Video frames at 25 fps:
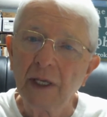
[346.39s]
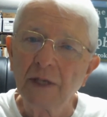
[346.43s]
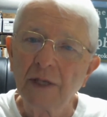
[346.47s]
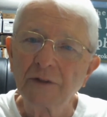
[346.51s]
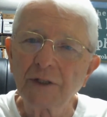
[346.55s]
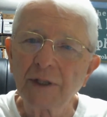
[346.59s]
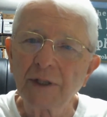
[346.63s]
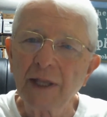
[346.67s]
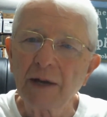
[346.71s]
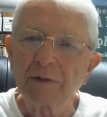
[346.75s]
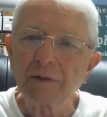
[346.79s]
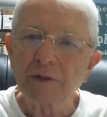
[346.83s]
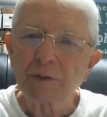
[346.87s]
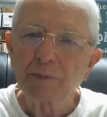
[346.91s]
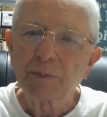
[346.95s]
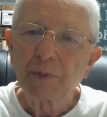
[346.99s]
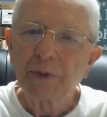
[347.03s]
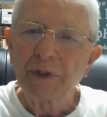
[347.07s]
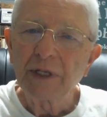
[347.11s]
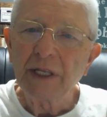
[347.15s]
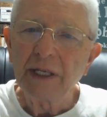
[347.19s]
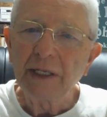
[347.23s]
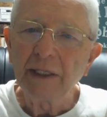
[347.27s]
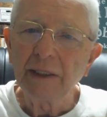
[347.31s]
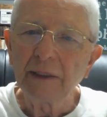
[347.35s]
So that was
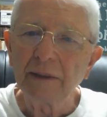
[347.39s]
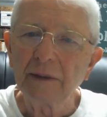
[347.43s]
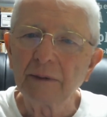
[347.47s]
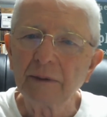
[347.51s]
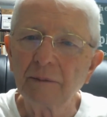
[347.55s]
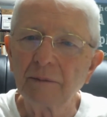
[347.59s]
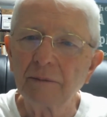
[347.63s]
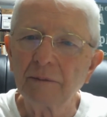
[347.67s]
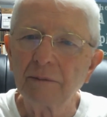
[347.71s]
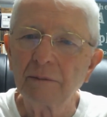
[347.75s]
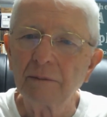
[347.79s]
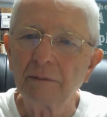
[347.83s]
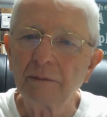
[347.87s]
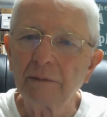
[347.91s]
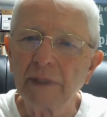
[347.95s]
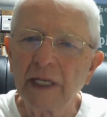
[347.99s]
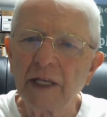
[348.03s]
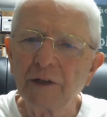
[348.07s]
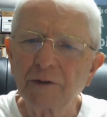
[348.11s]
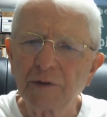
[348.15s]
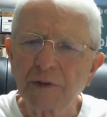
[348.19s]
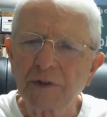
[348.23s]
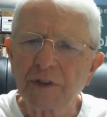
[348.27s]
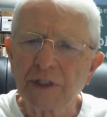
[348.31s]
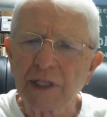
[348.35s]
pretty
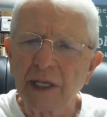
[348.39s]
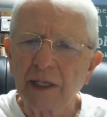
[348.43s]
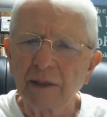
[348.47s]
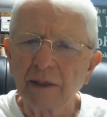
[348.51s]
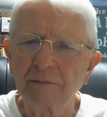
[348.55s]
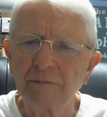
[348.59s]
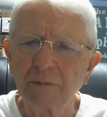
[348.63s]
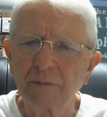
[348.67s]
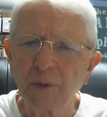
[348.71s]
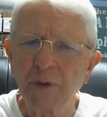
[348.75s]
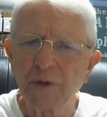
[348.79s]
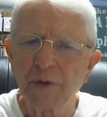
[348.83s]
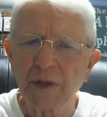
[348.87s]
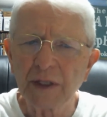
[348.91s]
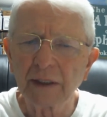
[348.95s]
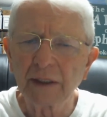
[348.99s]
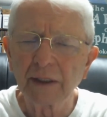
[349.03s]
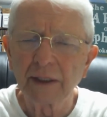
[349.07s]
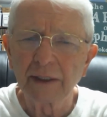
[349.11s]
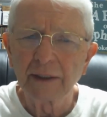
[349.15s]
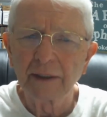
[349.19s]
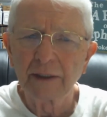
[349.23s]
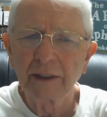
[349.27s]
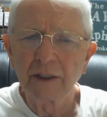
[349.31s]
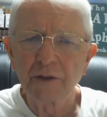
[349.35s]
interesting, more than a
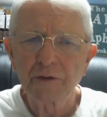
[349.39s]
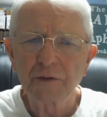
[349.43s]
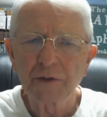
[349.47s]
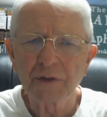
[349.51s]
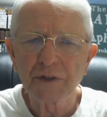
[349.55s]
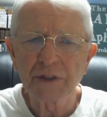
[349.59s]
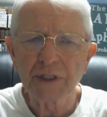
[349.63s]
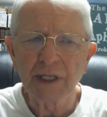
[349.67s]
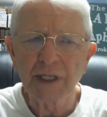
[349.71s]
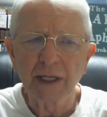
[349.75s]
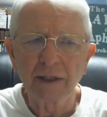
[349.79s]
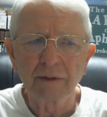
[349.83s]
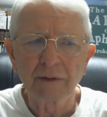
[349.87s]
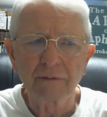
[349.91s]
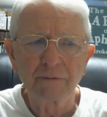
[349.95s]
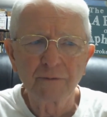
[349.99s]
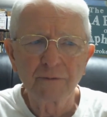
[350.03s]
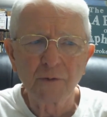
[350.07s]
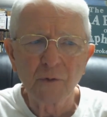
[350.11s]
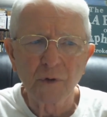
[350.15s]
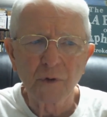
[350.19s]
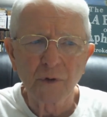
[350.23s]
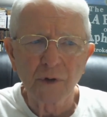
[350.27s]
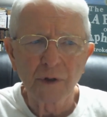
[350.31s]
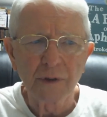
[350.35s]
little interesting
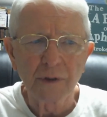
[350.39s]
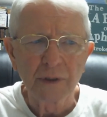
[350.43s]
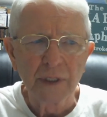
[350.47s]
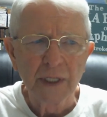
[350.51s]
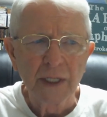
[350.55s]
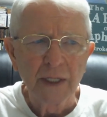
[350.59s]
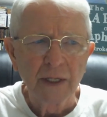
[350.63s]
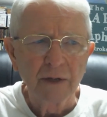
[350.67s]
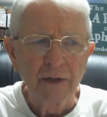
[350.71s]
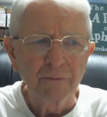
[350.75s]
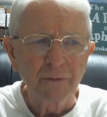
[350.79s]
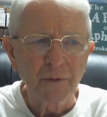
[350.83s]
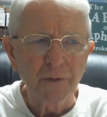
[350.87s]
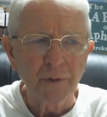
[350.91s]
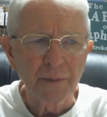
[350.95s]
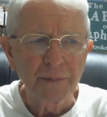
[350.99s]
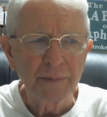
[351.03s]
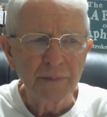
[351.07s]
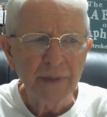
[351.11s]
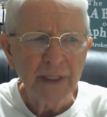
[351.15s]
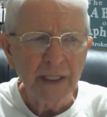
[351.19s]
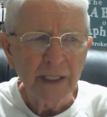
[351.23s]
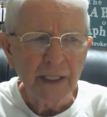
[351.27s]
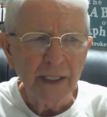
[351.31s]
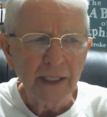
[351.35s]
for
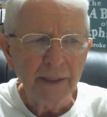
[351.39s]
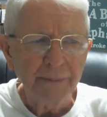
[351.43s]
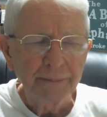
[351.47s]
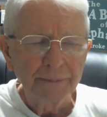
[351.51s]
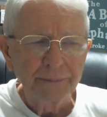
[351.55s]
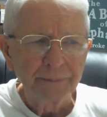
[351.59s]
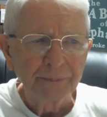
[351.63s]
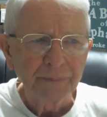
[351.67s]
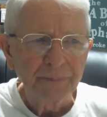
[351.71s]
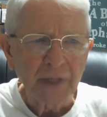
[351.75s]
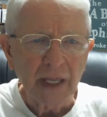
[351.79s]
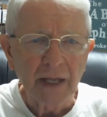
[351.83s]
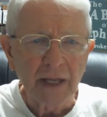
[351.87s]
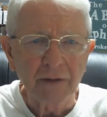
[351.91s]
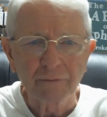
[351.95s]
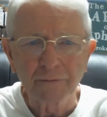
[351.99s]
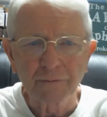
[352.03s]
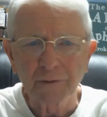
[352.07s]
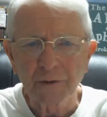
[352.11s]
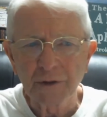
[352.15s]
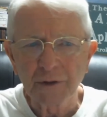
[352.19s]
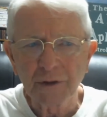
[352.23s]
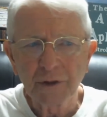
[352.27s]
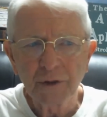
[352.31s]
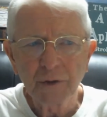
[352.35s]
me and
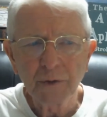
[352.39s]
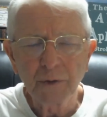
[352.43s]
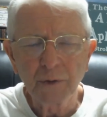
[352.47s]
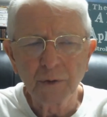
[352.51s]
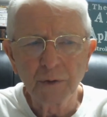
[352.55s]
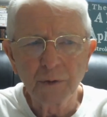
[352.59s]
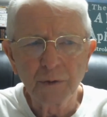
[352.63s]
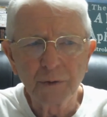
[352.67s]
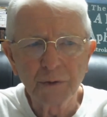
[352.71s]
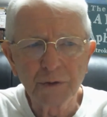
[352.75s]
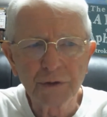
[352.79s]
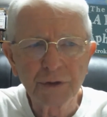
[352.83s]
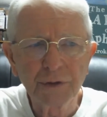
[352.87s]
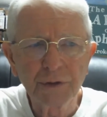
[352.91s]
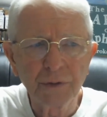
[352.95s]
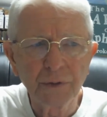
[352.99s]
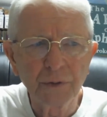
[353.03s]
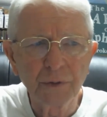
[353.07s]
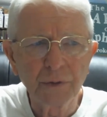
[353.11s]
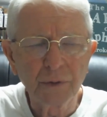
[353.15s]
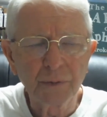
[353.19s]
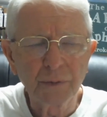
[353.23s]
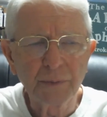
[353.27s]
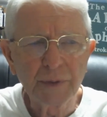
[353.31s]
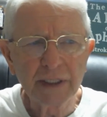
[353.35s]
for you
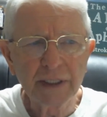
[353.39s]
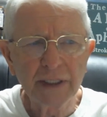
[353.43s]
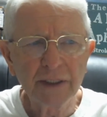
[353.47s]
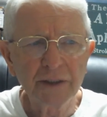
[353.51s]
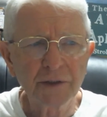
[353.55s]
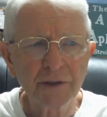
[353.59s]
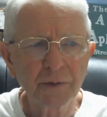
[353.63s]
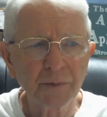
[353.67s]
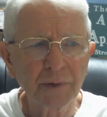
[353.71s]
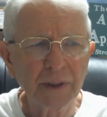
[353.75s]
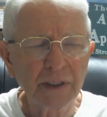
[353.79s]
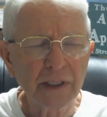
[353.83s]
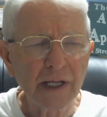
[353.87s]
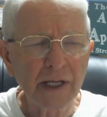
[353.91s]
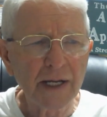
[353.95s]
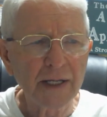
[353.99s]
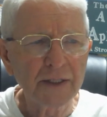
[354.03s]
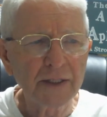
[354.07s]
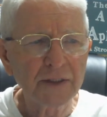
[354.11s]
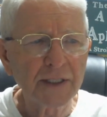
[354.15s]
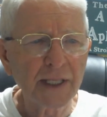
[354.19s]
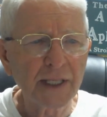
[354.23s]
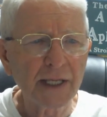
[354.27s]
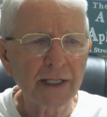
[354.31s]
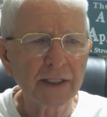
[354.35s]
to begin to
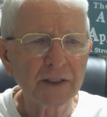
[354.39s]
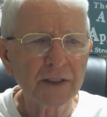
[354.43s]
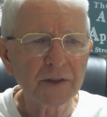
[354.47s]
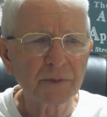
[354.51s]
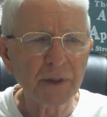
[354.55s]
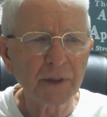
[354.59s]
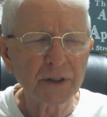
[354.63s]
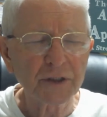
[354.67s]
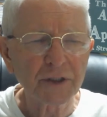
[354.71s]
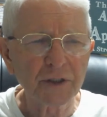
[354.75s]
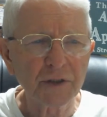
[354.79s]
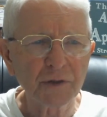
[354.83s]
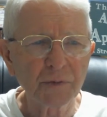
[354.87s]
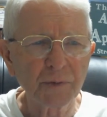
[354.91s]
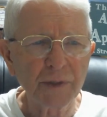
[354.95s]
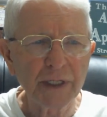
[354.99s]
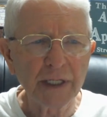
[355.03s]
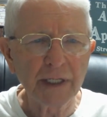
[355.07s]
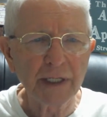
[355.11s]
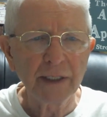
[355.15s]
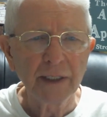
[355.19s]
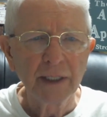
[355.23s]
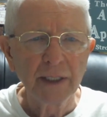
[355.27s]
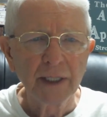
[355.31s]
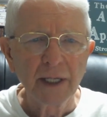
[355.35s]
realize that as much as
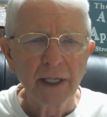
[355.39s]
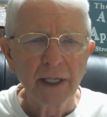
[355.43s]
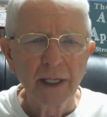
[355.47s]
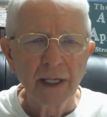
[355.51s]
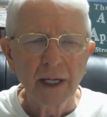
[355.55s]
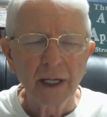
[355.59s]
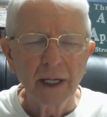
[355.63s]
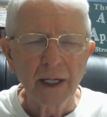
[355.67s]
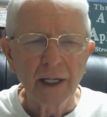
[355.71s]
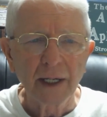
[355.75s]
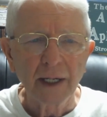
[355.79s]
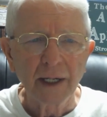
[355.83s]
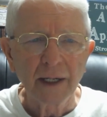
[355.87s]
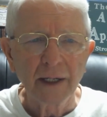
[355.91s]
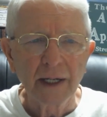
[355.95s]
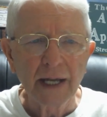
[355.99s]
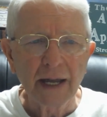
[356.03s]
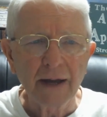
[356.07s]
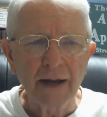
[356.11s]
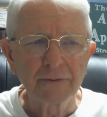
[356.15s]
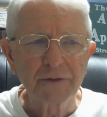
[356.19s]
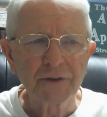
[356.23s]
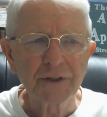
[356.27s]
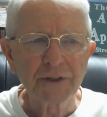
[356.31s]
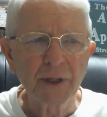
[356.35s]
we
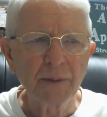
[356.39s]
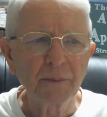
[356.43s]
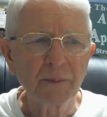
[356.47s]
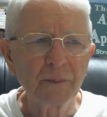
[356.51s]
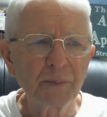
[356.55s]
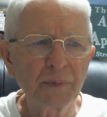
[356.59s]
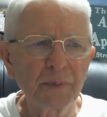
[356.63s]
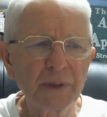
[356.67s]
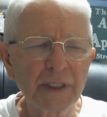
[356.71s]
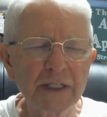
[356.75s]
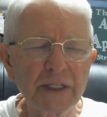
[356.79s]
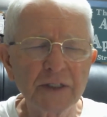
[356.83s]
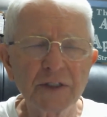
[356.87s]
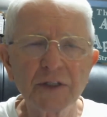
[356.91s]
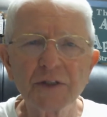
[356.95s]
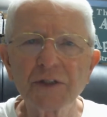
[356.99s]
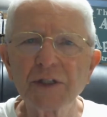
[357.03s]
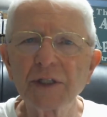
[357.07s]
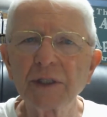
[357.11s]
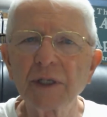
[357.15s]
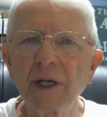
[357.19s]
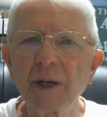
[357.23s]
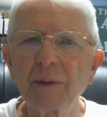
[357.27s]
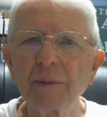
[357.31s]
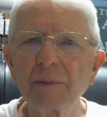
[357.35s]
have some places
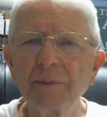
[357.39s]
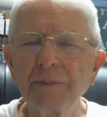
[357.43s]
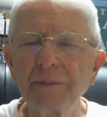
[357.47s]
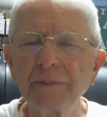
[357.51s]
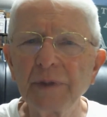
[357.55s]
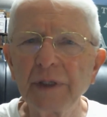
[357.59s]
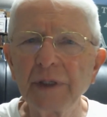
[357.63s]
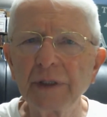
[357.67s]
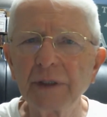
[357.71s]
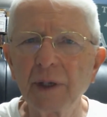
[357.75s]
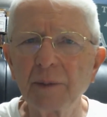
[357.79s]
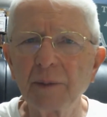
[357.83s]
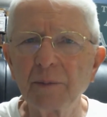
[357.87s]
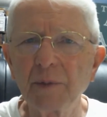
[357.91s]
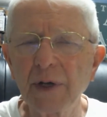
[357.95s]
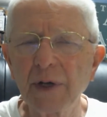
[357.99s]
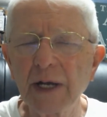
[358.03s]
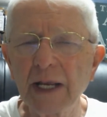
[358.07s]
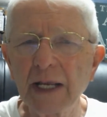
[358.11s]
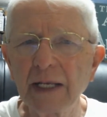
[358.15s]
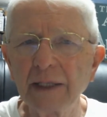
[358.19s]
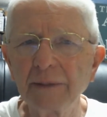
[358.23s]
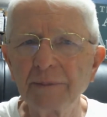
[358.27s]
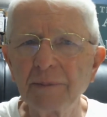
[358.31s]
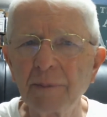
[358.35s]
in our
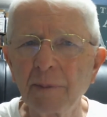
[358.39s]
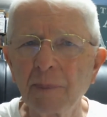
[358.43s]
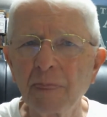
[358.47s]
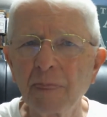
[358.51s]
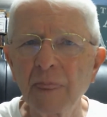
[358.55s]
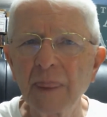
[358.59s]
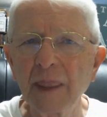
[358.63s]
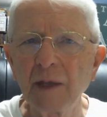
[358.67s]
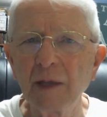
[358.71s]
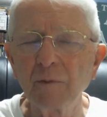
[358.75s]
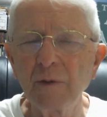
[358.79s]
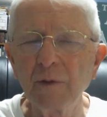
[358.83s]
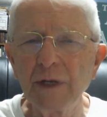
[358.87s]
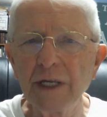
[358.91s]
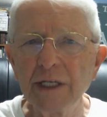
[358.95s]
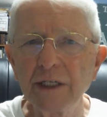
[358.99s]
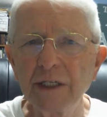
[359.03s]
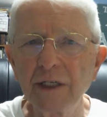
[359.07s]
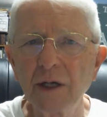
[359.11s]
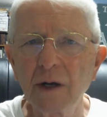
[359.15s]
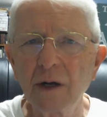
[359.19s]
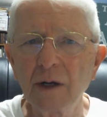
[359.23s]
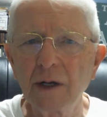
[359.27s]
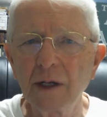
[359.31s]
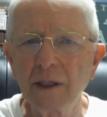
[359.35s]
brain that we
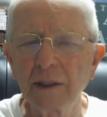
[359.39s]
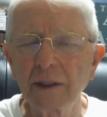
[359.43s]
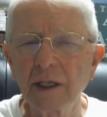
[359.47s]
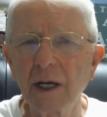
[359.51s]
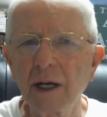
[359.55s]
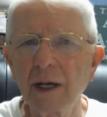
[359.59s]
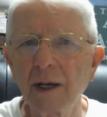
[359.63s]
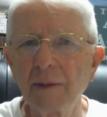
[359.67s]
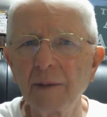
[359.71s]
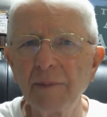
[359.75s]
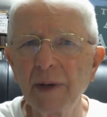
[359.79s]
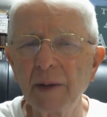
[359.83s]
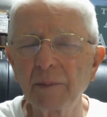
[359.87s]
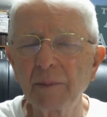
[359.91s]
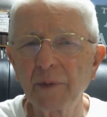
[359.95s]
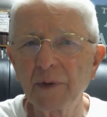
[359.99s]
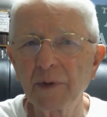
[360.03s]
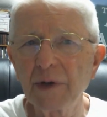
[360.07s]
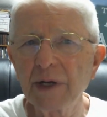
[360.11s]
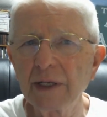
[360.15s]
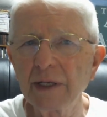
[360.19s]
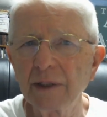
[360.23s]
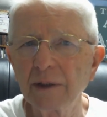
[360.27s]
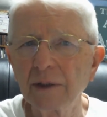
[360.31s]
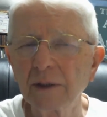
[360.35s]
call our
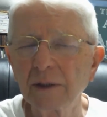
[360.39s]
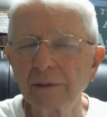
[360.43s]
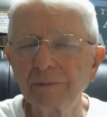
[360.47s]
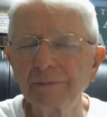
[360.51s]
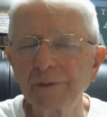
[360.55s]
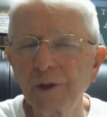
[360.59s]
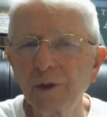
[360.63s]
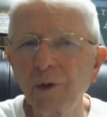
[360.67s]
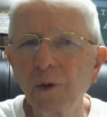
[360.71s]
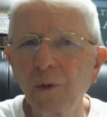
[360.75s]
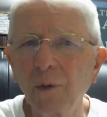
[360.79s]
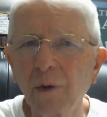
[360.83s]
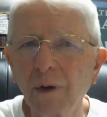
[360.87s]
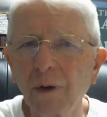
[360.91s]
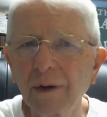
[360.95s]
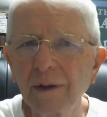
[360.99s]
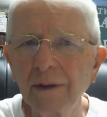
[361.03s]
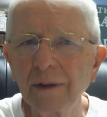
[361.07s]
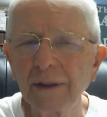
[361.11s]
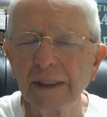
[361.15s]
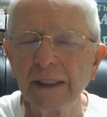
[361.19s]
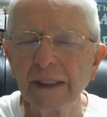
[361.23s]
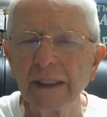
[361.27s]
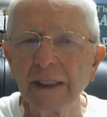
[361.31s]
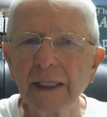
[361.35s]
memory core,